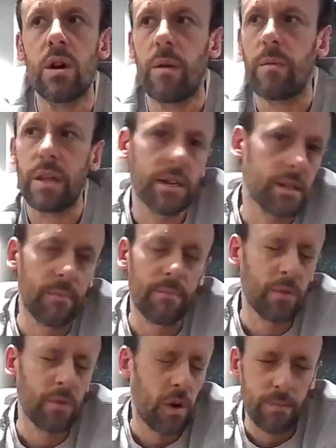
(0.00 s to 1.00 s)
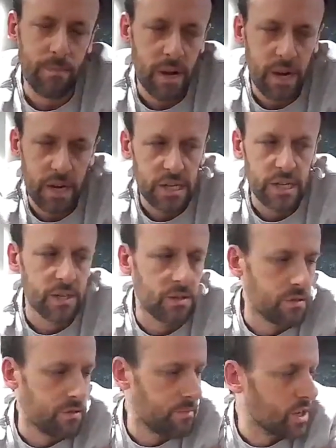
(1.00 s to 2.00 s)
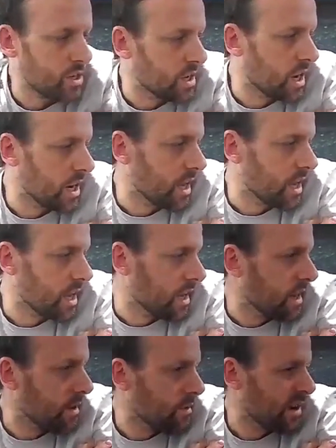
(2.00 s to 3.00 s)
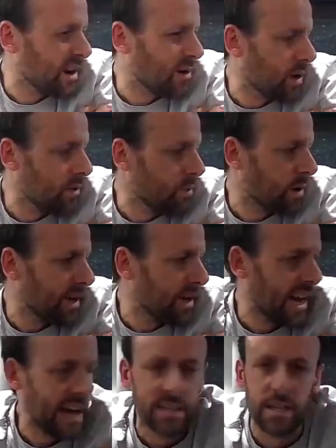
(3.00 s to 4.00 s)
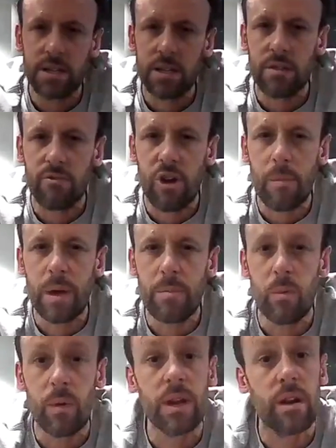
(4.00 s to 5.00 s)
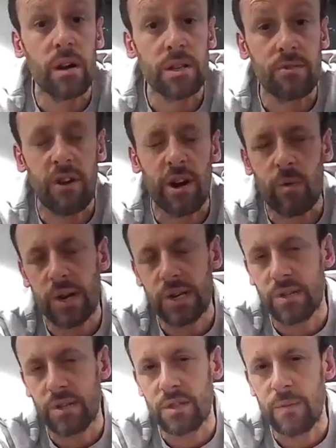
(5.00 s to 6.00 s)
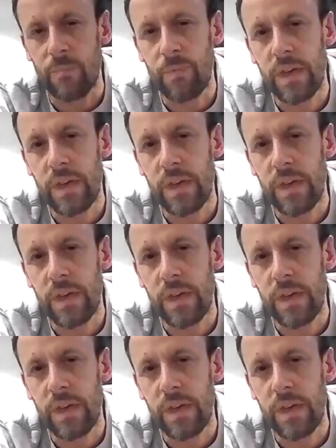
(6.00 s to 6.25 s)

I mean, as I quite passionately sort of mentioned earlier, that, you know, when we get access to the right people, we can ask the right questions.